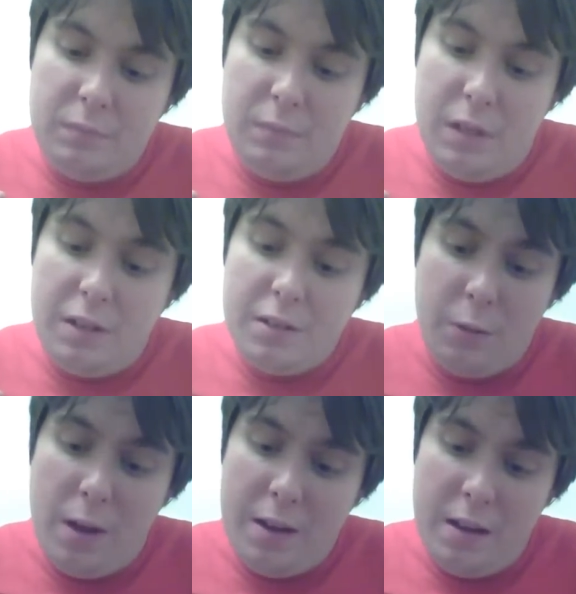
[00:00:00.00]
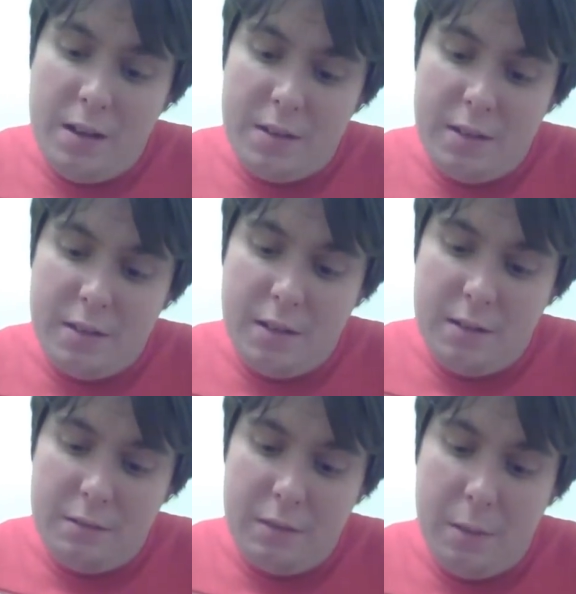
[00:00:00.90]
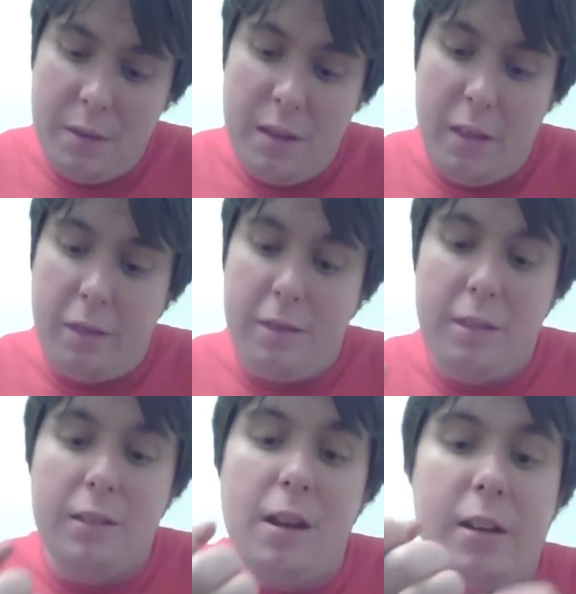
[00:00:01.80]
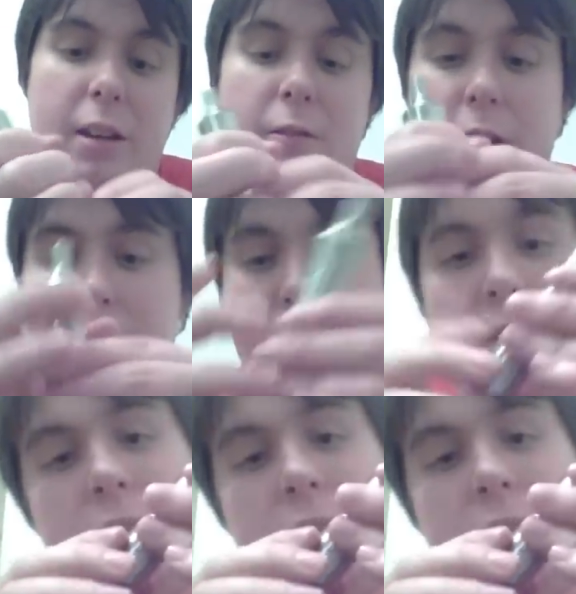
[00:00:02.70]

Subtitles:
It is quite nice. It's, I mean, the locking ring is